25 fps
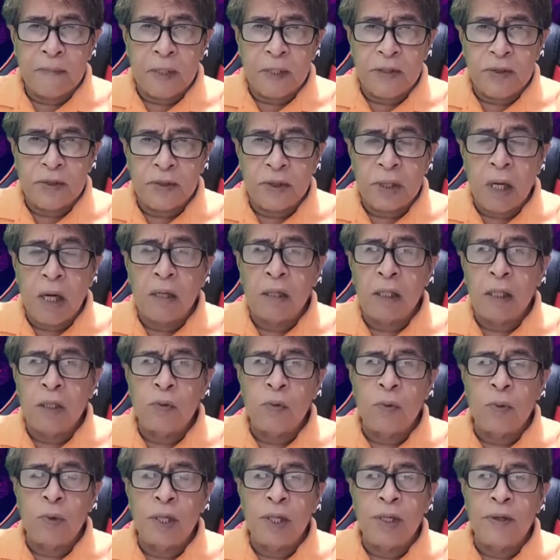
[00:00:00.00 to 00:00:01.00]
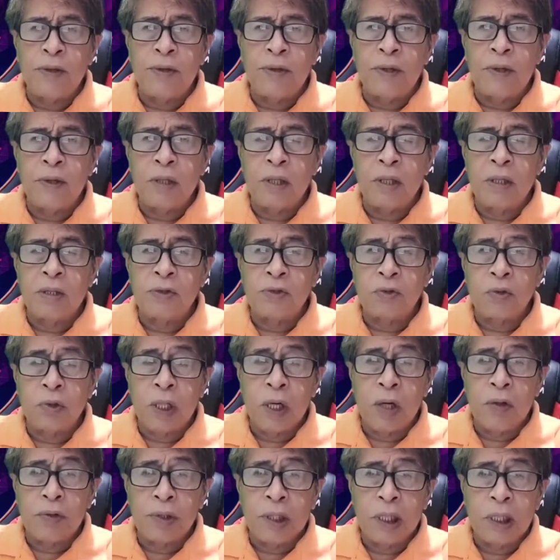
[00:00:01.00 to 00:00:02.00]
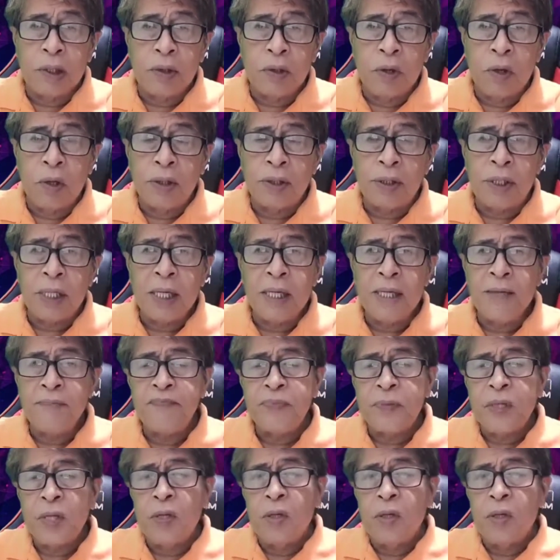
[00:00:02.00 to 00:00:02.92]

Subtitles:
Started with Surigao del Norte.